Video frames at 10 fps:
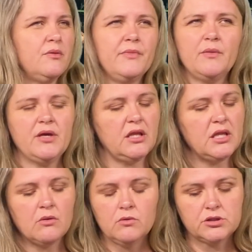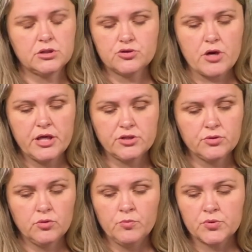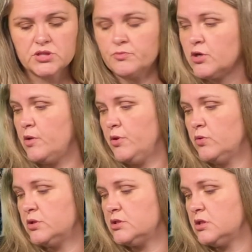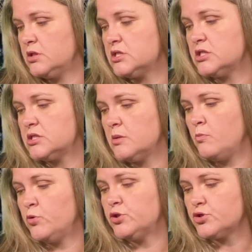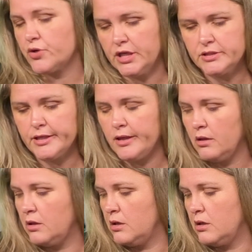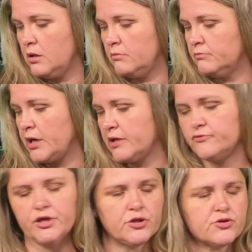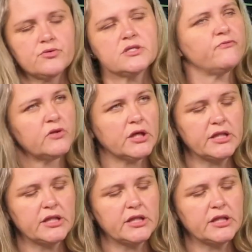Maybe they would try to boost up their immune system with the turkey tail kind of tincture or something like